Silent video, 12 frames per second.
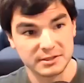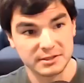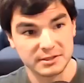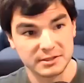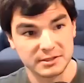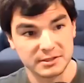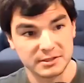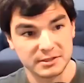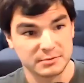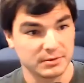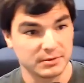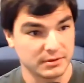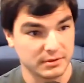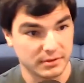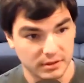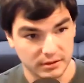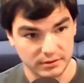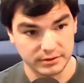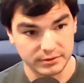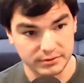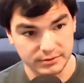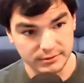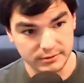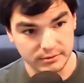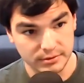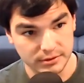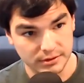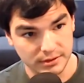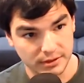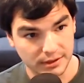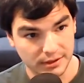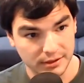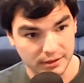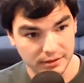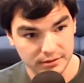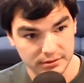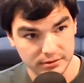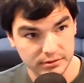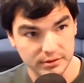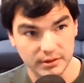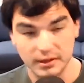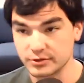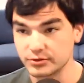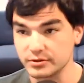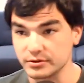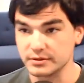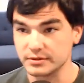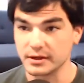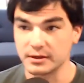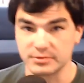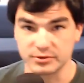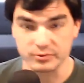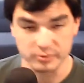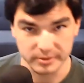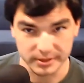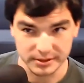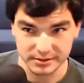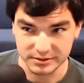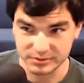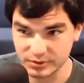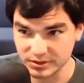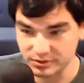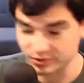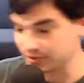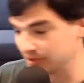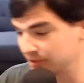on Facebook, on YouTube, and actually now I'm streaming on Twitch.